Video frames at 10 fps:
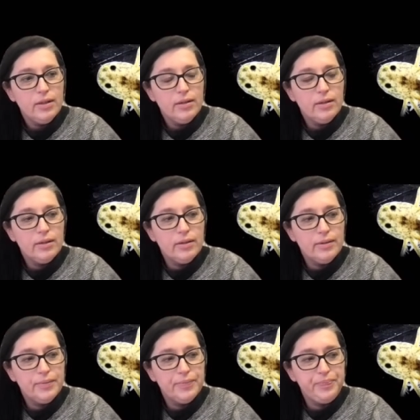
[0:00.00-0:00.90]

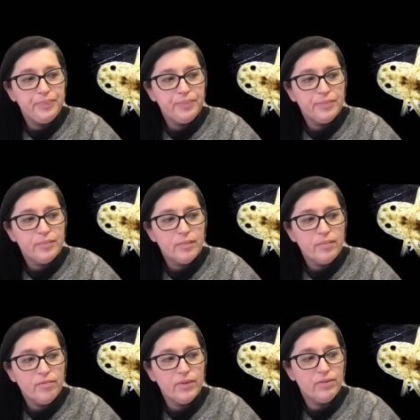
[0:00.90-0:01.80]

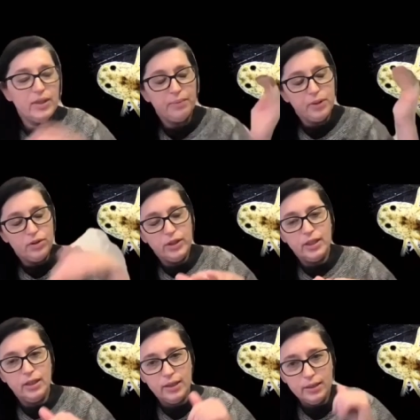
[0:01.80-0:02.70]
when we have been
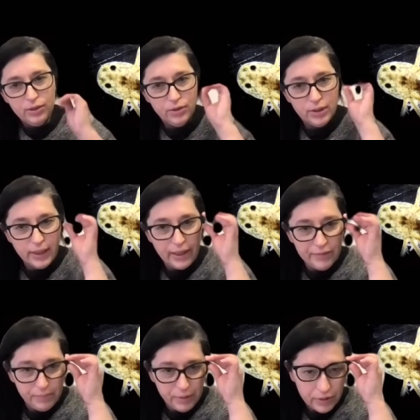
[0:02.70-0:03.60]
going a lot into the
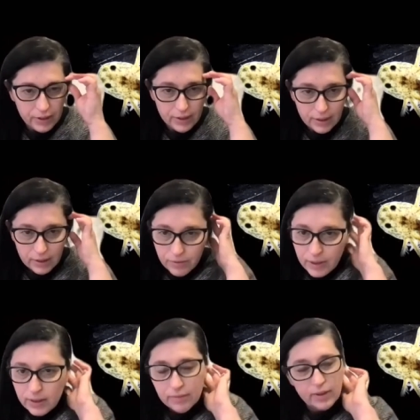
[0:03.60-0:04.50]
caves, because in
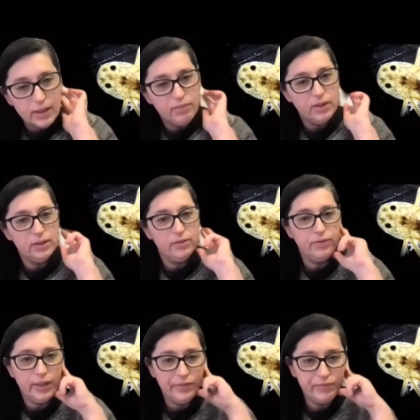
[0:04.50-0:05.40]
Slovenia we have lots of
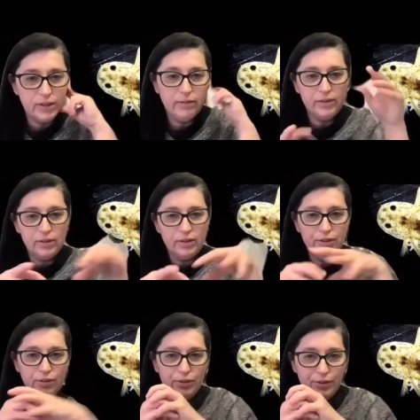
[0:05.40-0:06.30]
caves. So it's
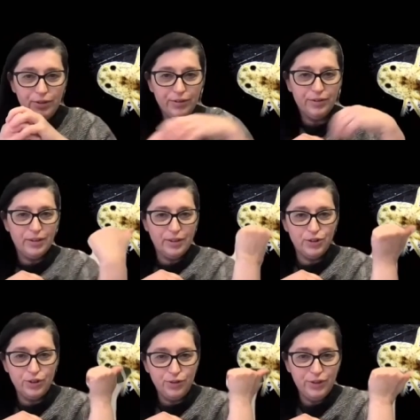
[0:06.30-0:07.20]
also, the
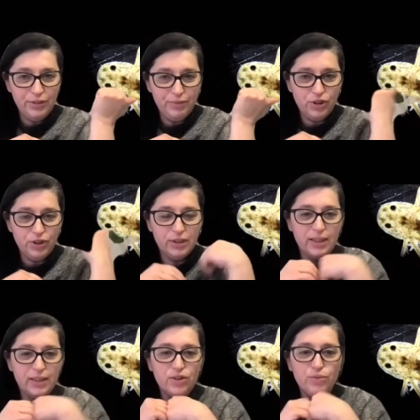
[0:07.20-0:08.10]
Axolotl, which is
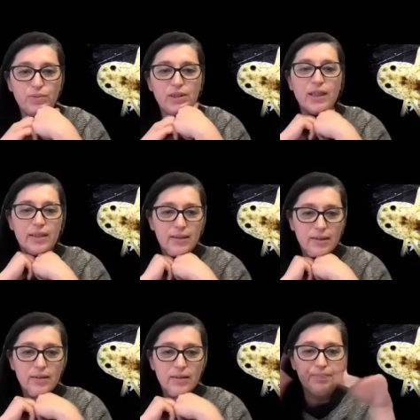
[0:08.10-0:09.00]
next to me, has
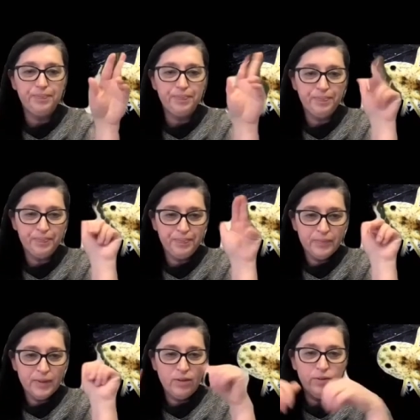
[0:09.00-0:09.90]
the
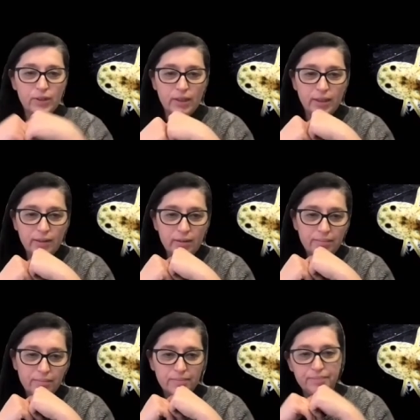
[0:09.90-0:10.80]

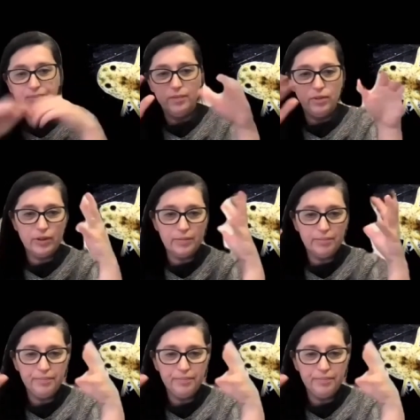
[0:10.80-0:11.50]
Kuzan, or